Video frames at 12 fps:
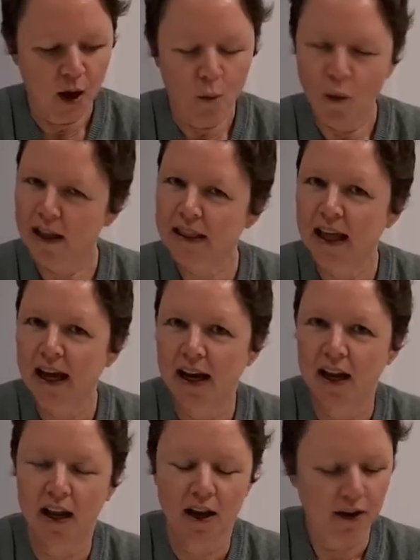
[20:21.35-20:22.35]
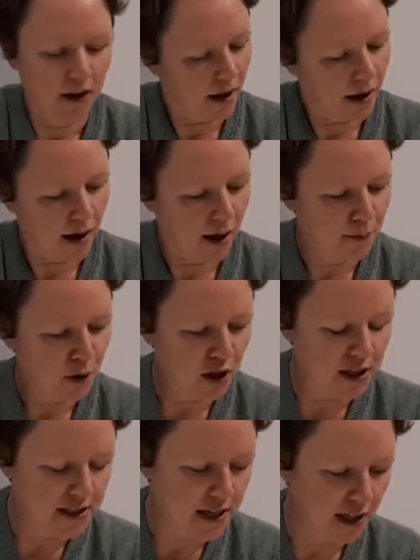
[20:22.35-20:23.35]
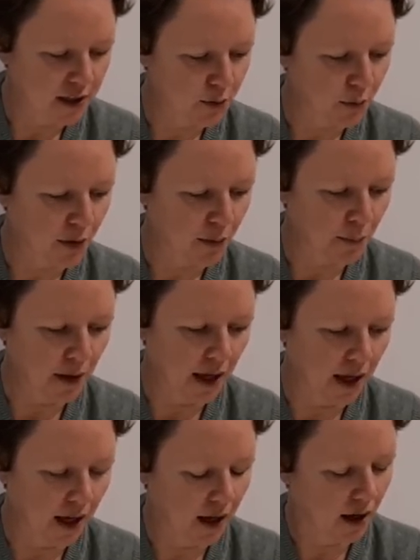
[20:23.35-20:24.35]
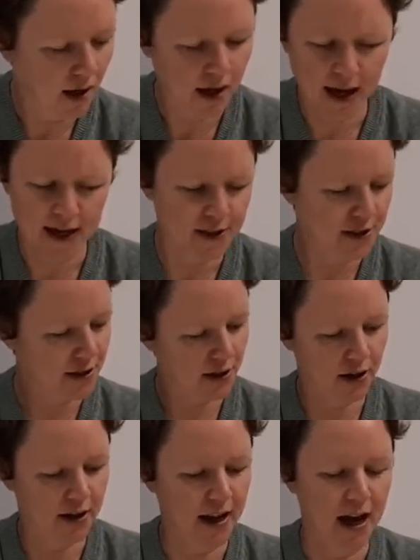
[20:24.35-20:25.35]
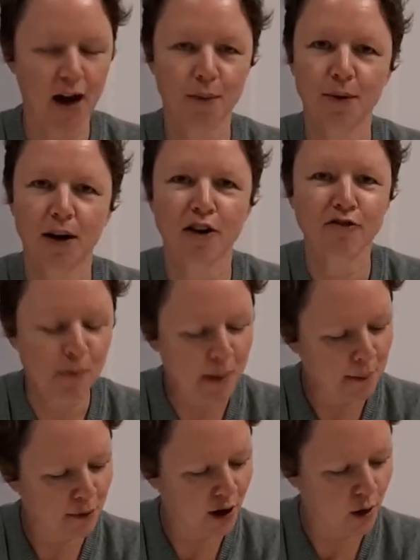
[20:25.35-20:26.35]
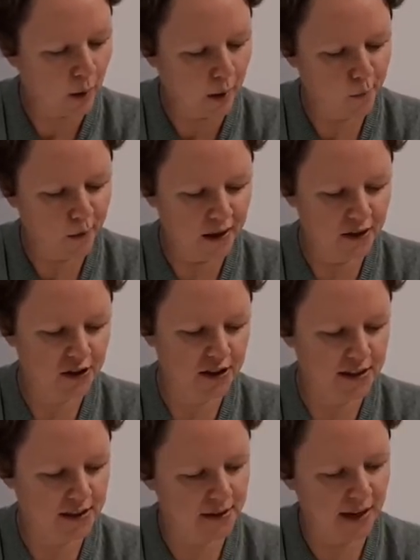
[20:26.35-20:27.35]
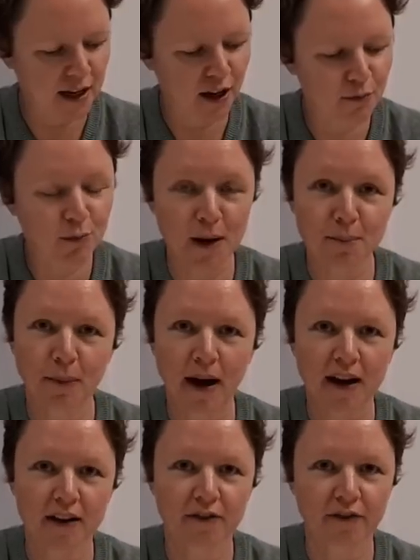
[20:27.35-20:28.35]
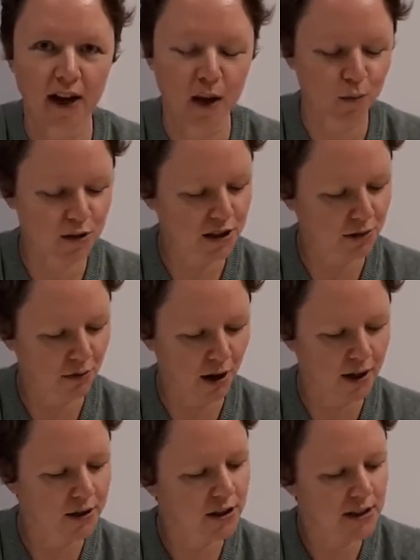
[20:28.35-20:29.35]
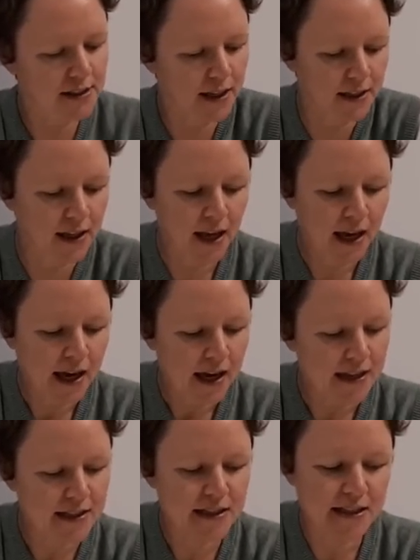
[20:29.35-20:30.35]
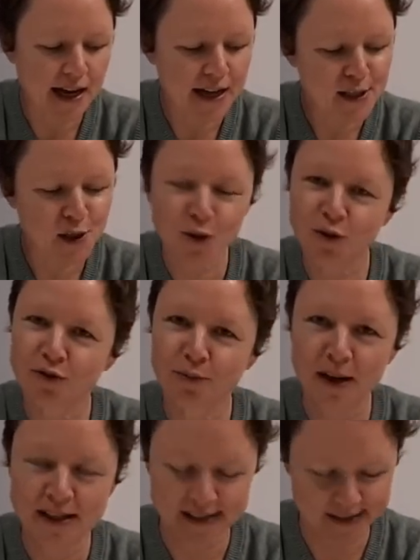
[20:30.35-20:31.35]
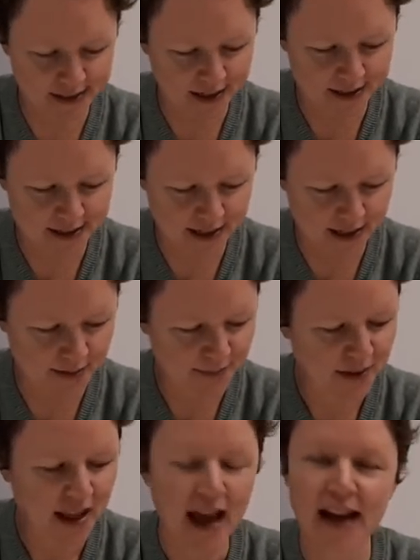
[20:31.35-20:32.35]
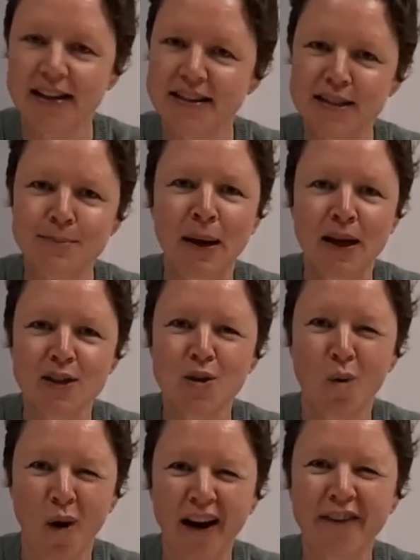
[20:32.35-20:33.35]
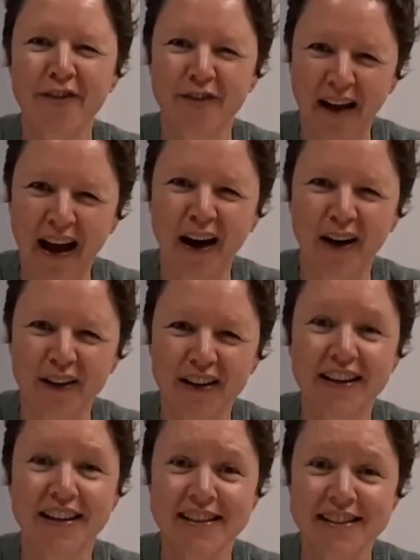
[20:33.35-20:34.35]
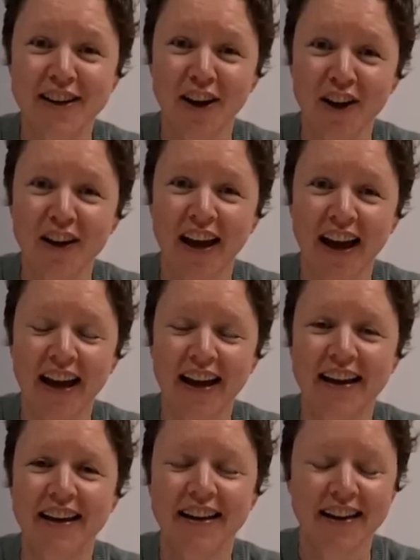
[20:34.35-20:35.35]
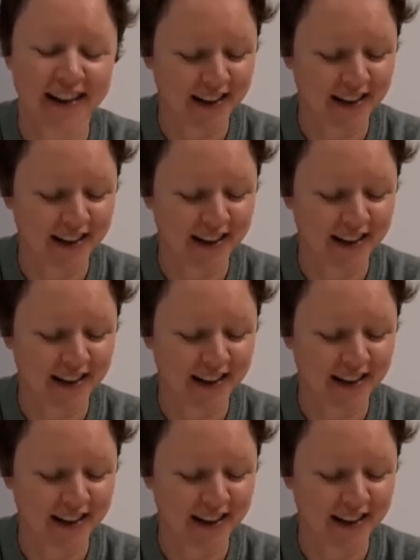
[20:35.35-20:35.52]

One lady got in touch with me ages ago now, but I remember it quite well. And I went back and found what she wrote. She said, "It's day 2 of my starter and it smells quite foul. Is it okay?"